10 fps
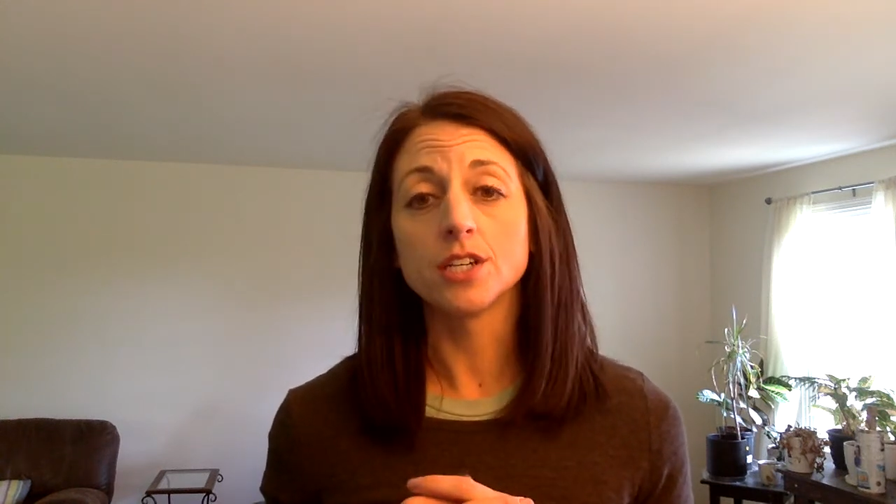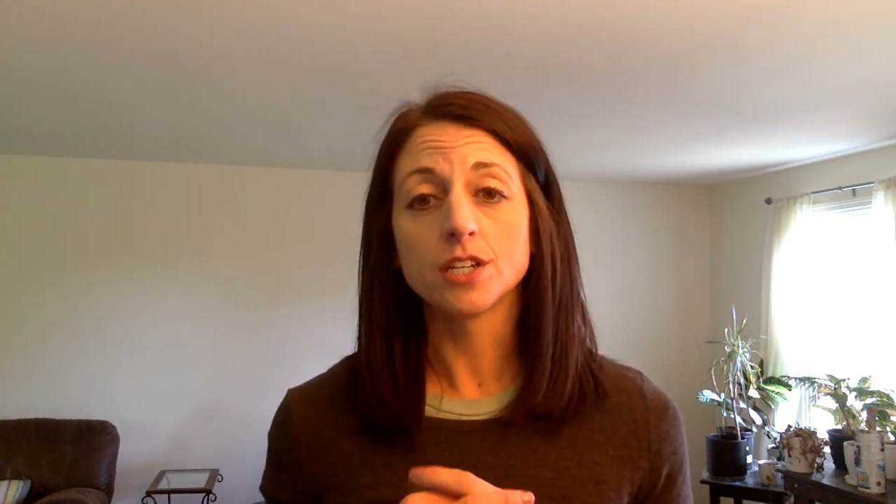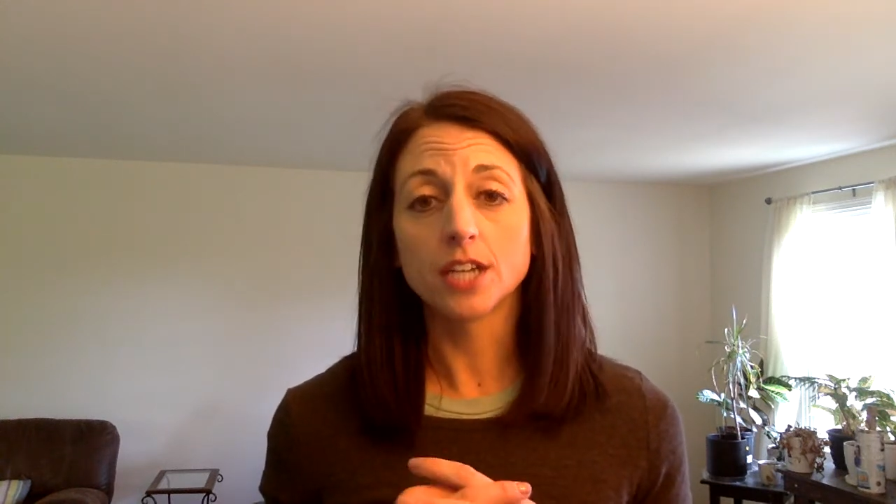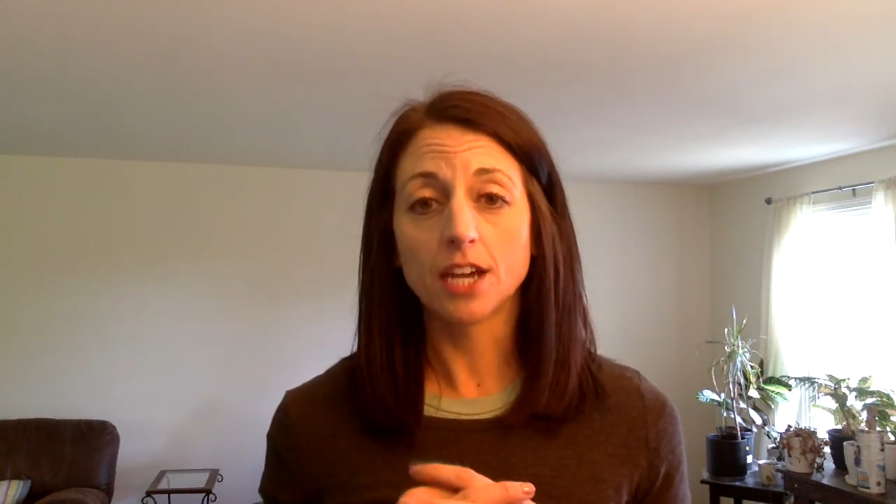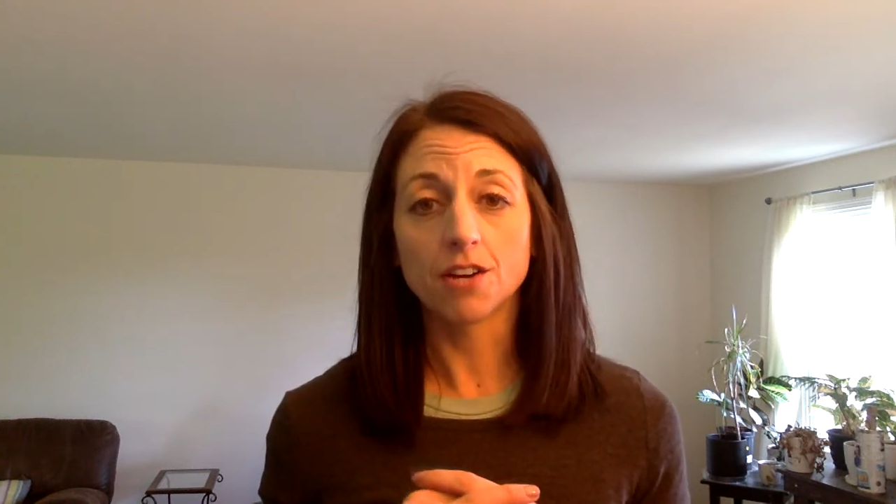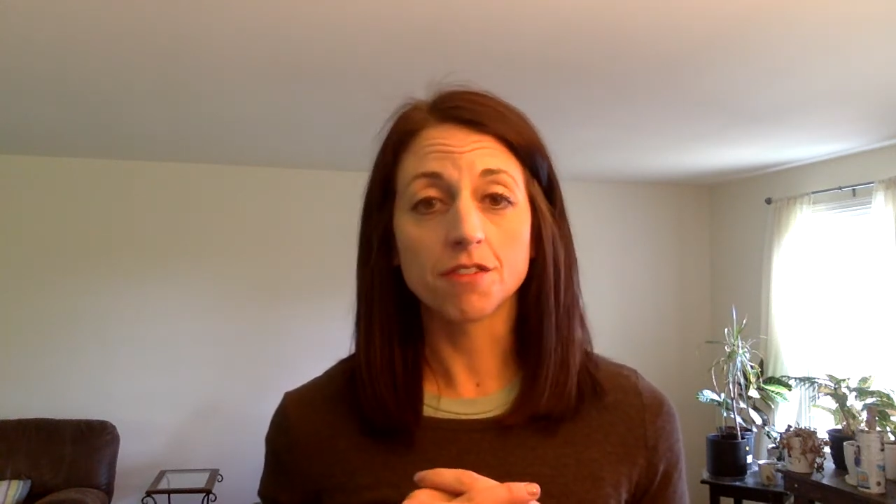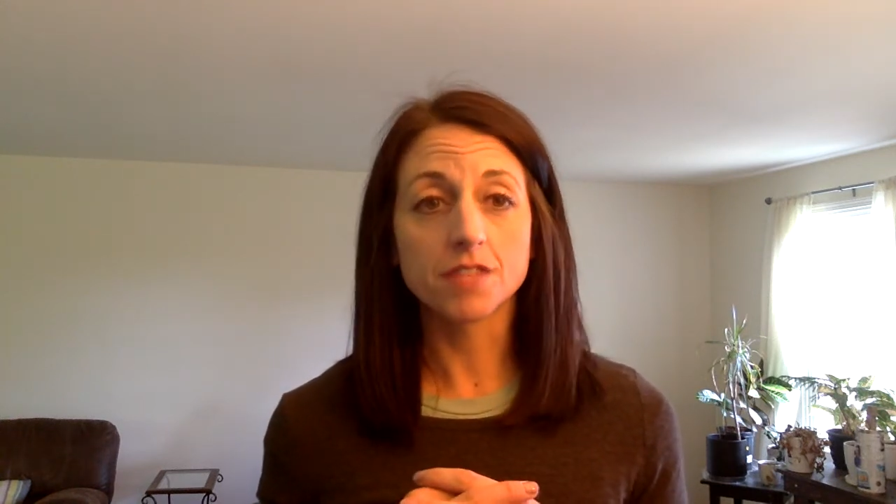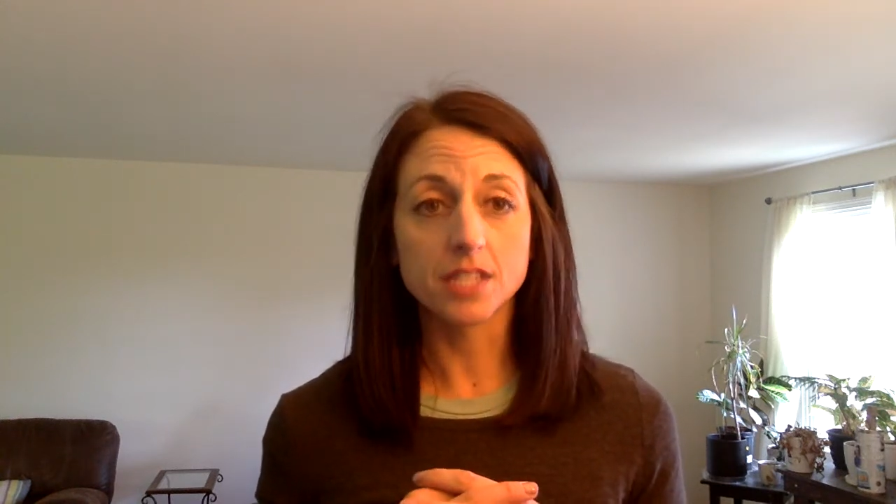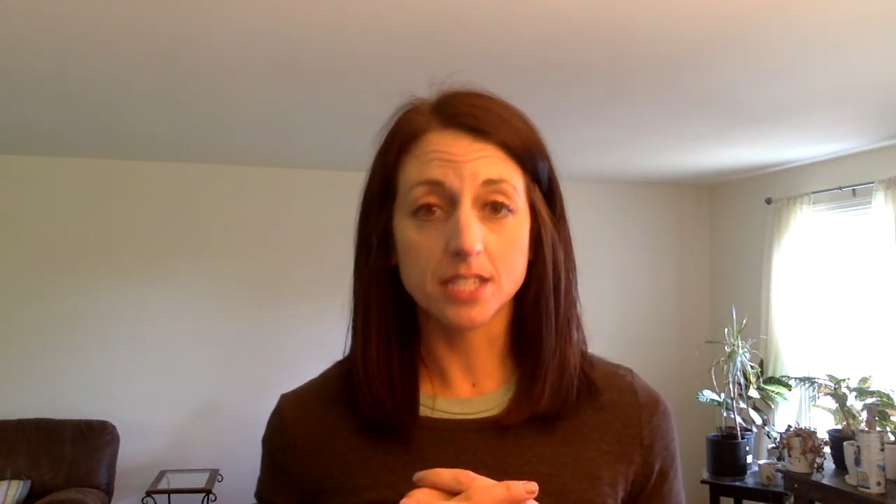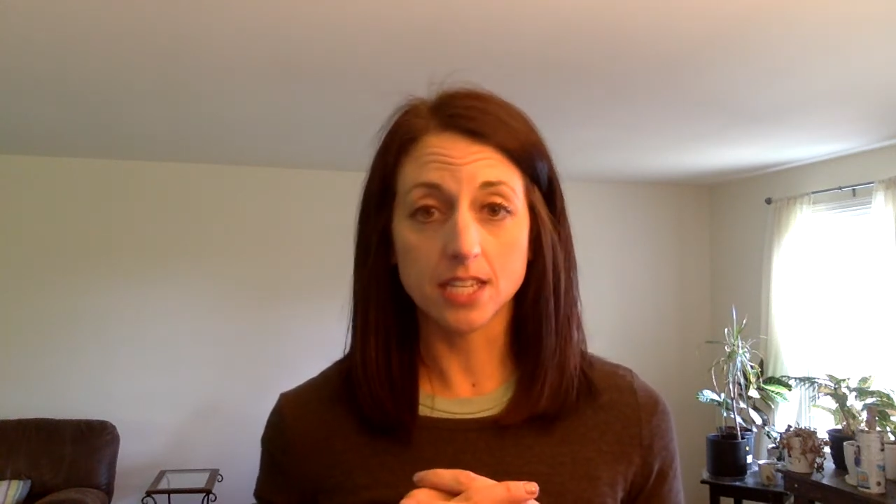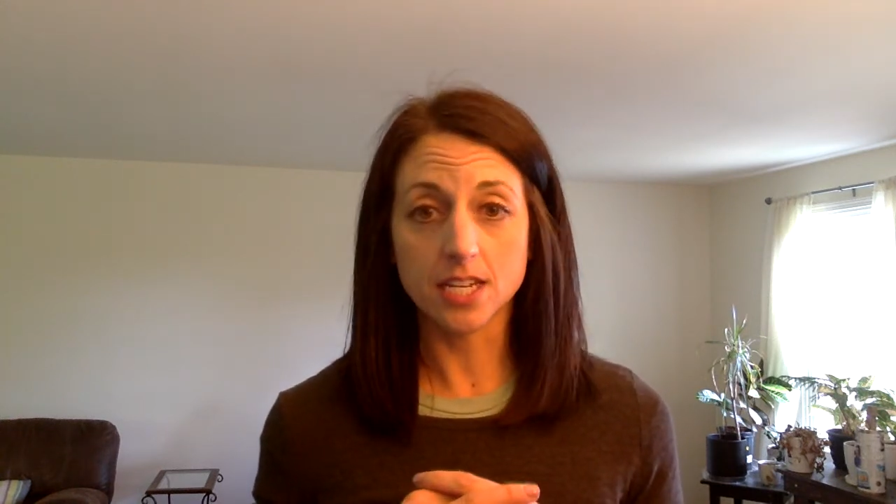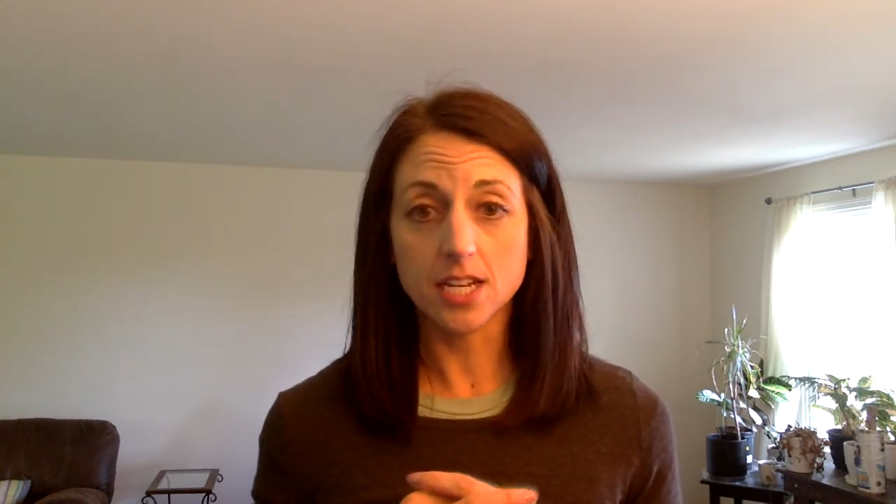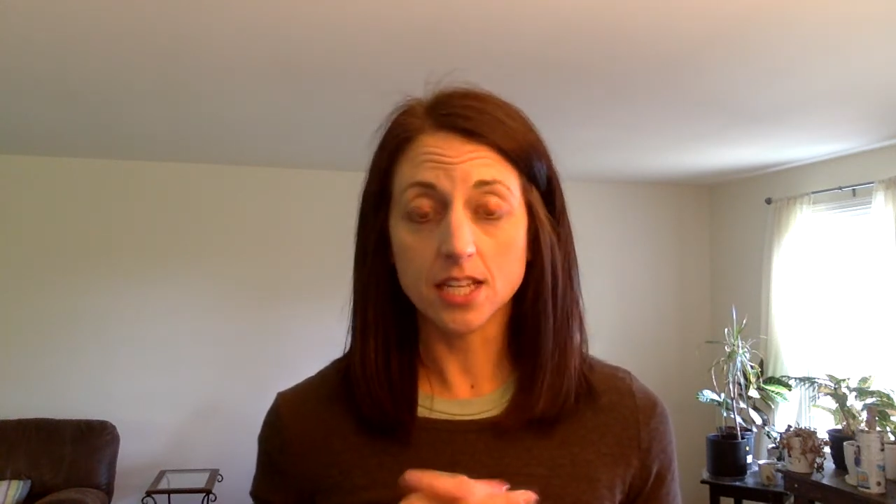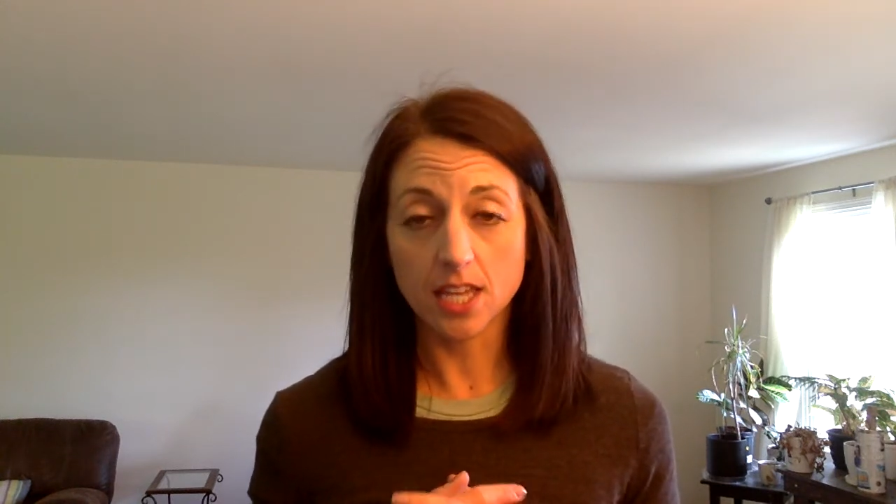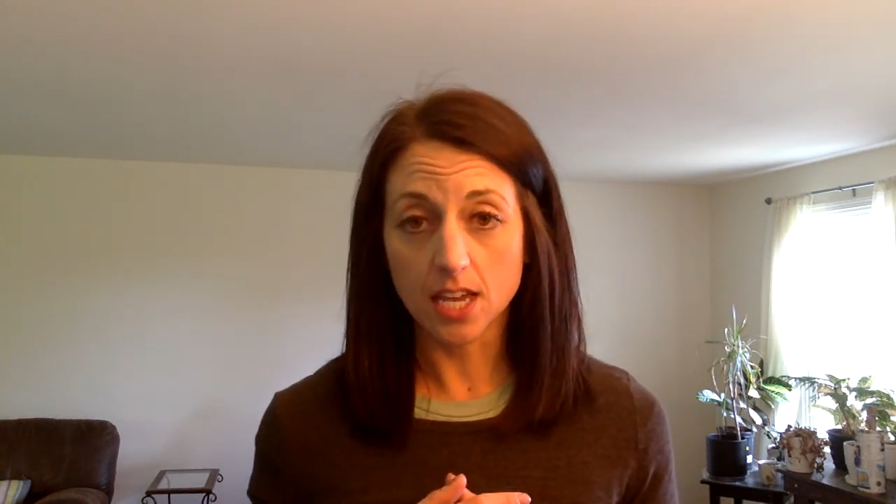care of the skin
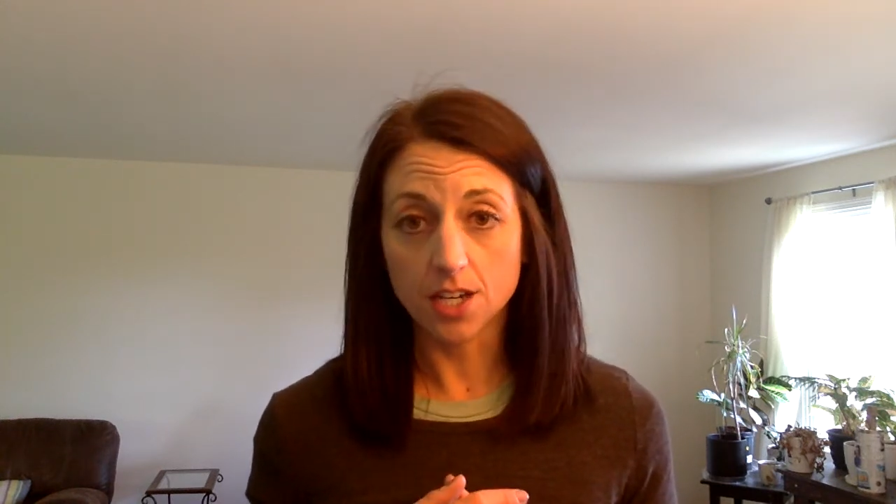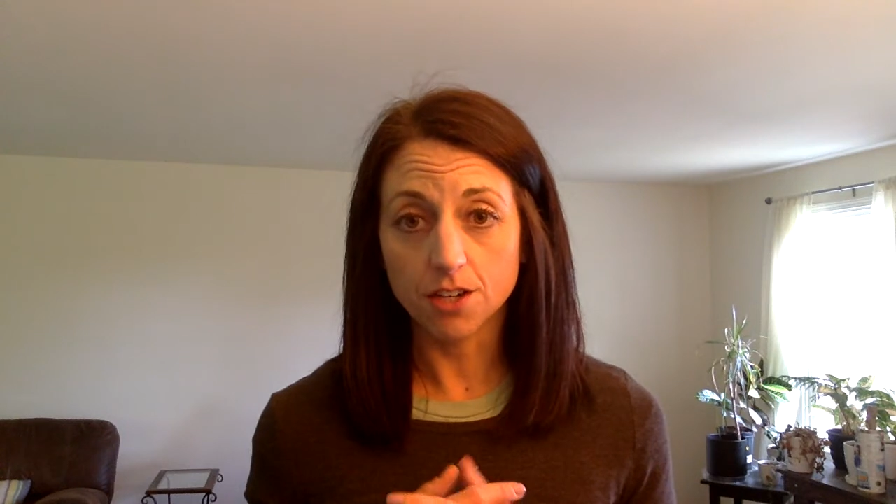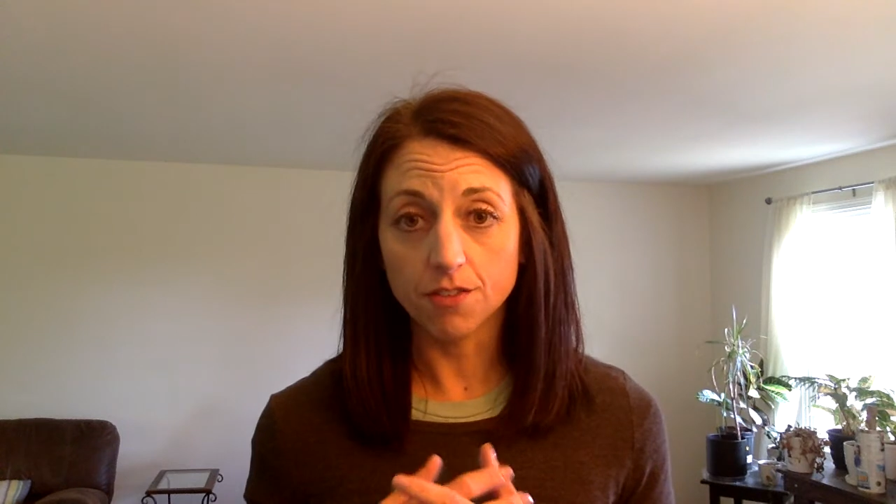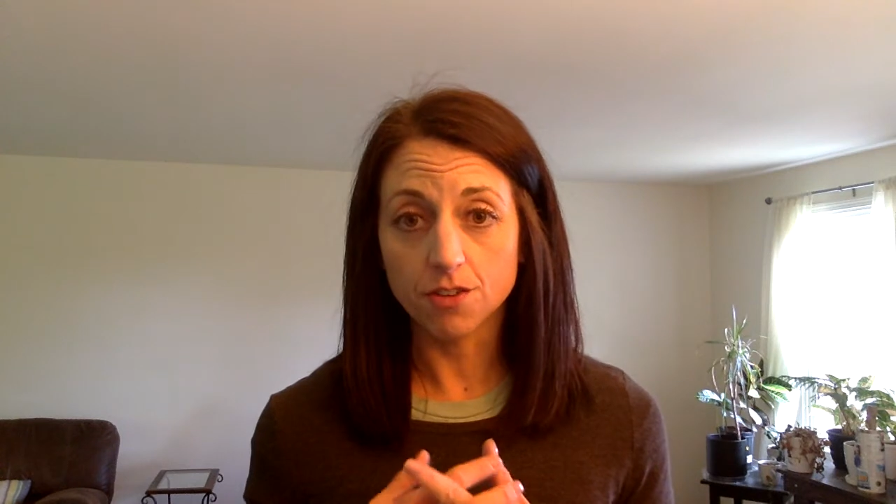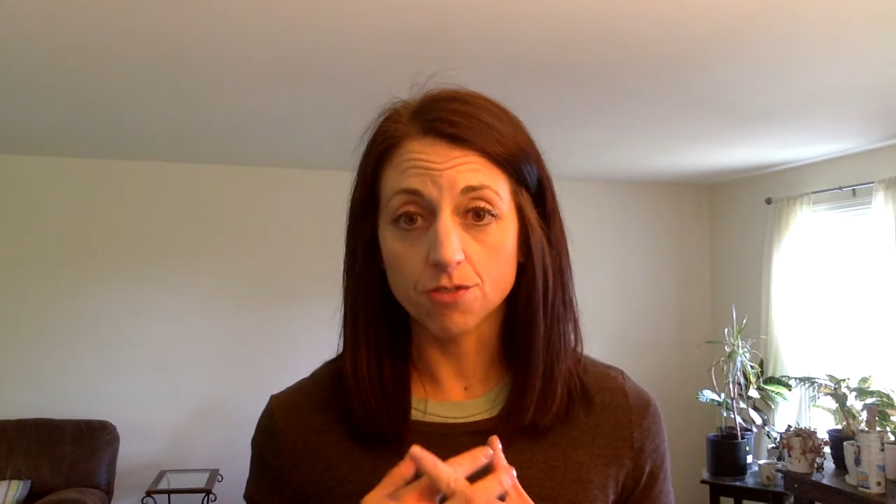at the end of your